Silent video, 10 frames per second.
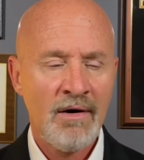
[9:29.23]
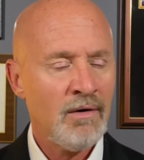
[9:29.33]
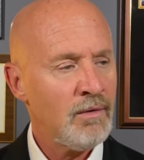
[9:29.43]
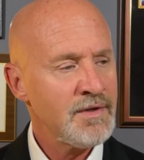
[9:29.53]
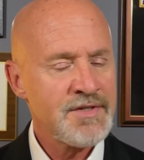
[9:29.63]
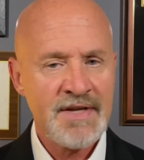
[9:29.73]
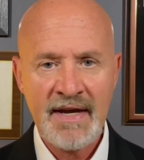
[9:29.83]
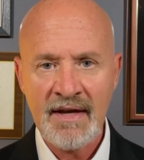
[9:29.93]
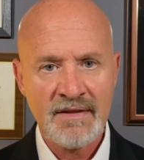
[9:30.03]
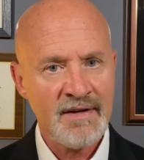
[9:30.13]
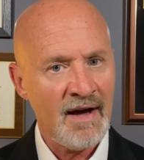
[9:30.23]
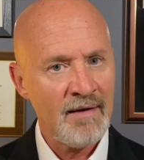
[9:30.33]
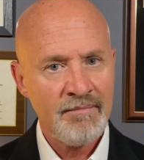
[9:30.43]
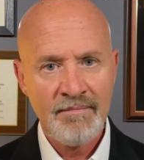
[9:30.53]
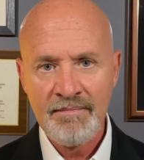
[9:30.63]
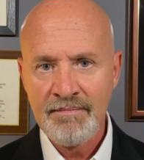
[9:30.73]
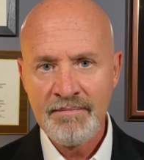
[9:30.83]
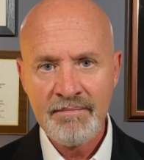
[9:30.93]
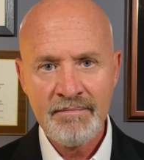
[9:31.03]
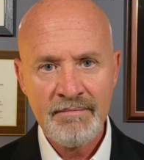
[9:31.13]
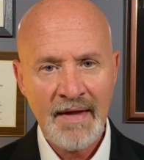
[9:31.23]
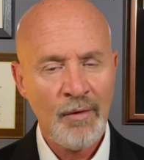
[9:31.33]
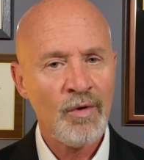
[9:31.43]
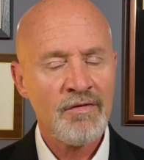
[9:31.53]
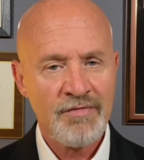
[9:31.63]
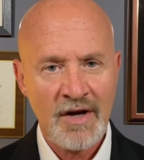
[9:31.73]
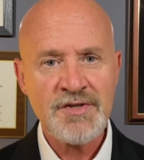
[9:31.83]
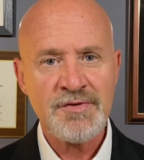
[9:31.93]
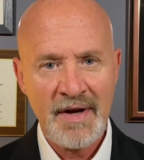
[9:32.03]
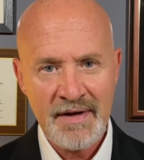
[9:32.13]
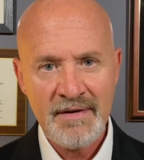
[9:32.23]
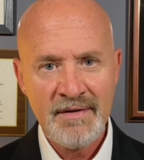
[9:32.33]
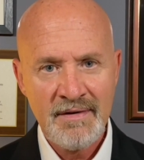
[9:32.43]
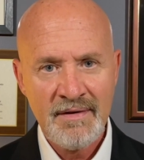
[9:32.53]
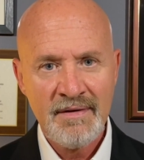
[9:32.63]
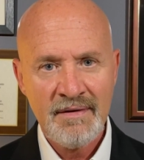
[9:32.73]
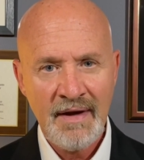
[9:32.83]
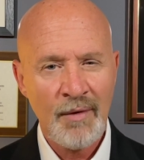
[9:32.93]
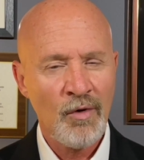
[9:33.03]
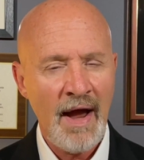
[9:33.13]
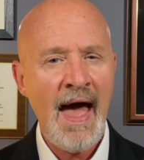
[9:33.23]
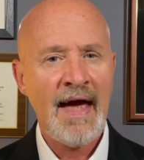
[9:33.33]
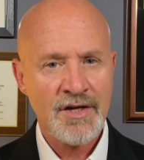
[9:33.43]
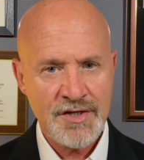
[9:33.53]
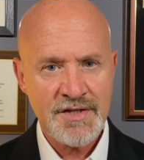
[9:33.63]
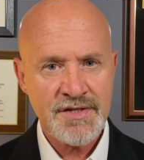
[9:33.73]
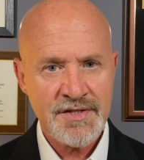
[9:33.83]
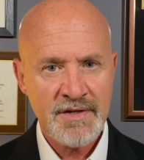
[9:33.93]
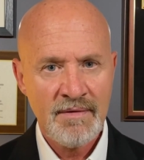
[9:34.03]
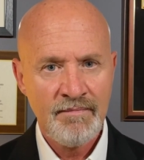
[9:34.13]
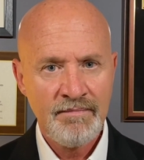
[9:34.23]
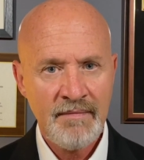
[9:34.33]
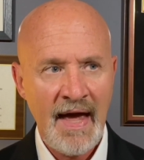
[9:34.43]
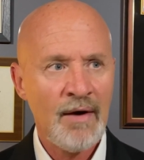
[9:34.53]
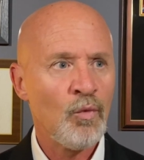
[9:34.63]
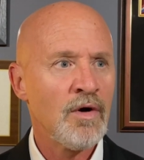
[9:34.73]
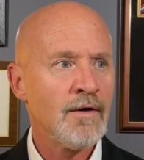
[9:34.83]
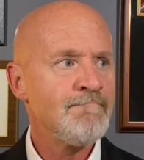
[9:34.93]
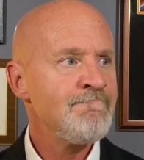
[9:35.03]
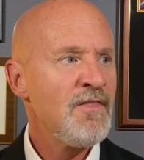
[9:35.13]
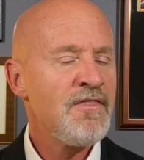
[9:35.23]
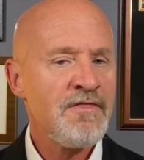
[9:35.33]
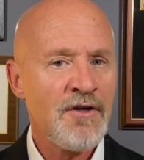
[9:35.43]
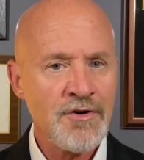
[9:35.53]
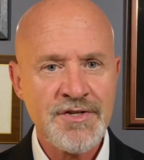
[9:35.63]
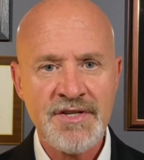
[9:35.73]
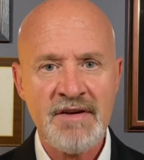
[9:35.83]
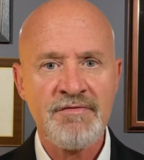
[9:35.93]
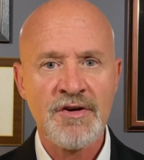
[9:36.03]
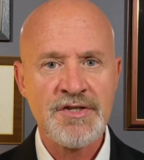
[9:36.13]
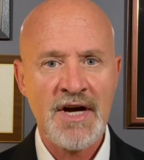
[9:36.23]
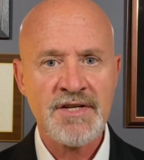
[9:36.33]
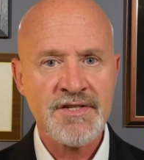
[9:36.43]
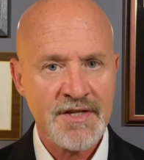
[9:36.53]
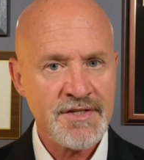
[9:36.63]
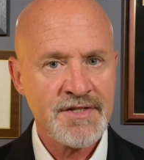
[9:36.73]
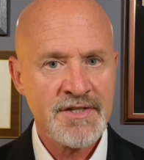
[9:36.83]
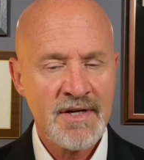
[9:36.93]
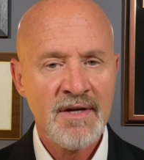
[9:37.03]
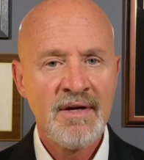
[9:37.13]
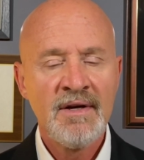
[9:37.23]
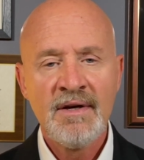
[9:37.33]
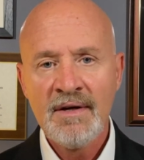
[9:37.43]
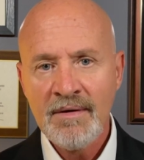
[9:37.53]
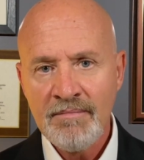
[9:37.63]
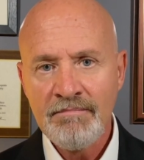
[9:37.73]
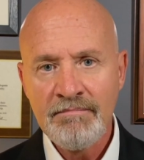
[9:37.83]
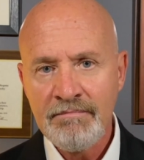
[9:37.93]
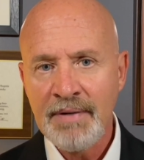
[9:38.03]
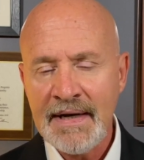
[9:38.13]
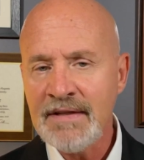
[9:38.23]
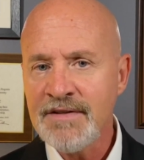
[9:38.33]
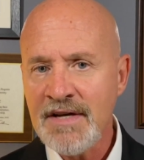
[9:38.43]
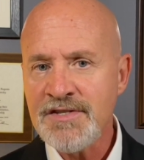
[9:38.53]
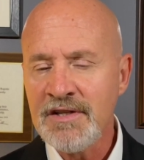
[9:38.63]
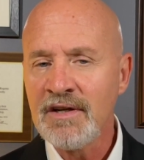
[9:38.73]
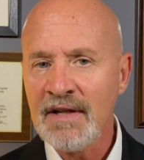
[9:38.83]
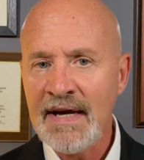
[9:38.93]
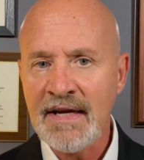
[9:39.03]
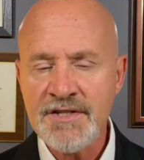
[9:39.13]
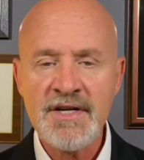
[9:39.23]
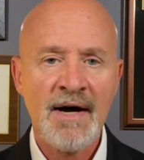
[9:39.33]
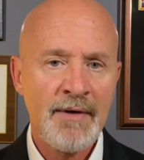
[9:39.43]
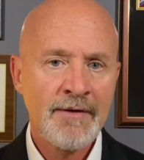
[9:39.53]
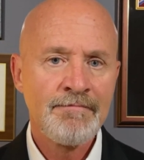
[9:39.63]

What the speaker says: Oh, it's taking time. And we're frustrated. And we're anxious. And we're thirsty for justice. But it does look like it's coming.